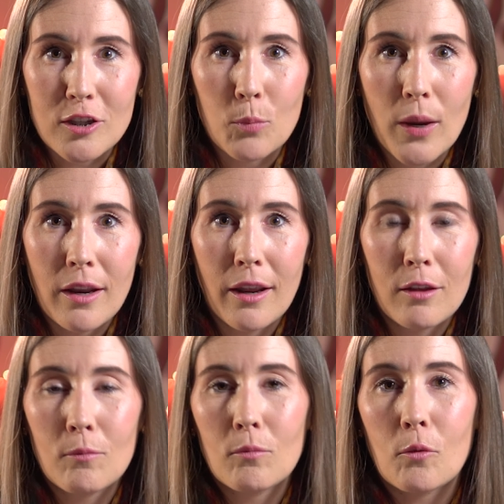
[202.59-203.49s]

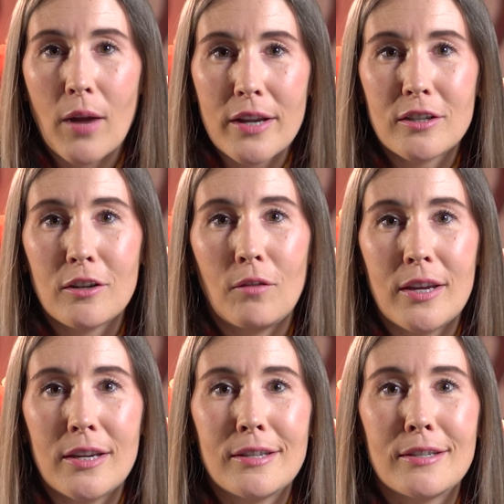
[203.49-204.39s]
spending the rest of
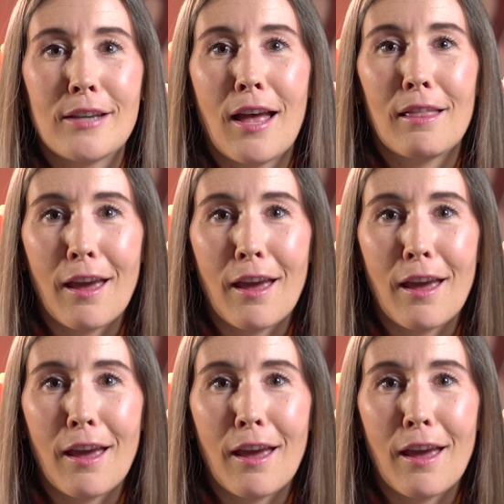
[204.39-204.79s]
his uh,